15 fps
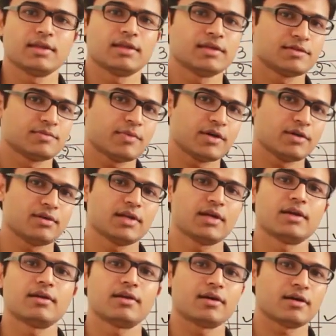then his
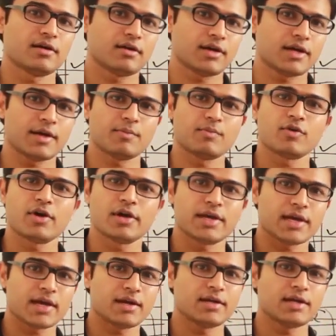particular uh,
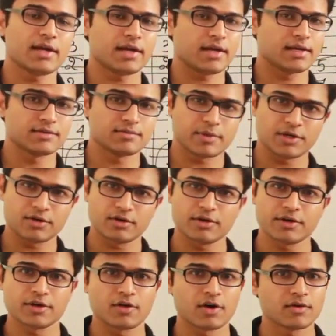employee I D and his
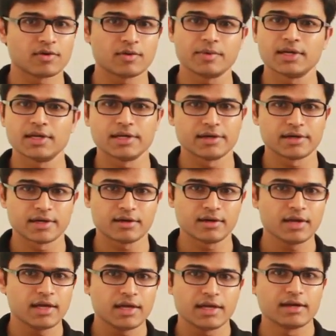particular record will be deleted.
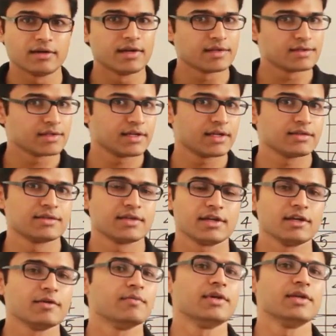It doesn't
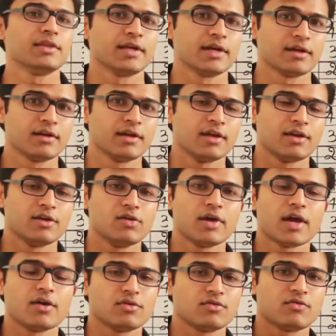necessarily mean that you
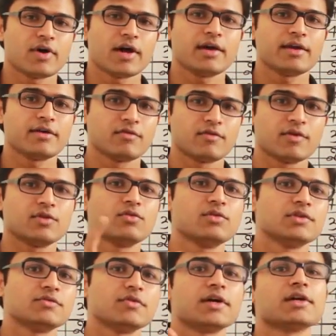have to fire everyone
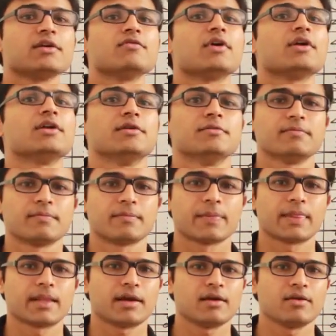who is working for him,
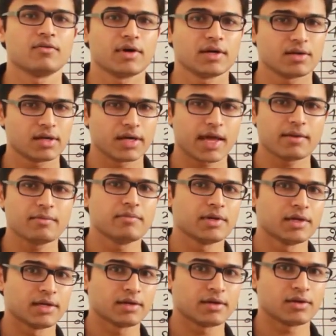right? For time
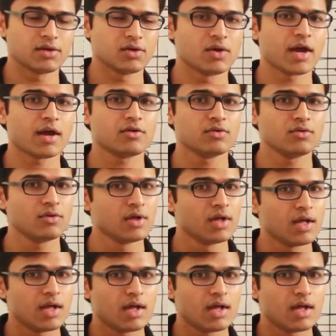being, you have to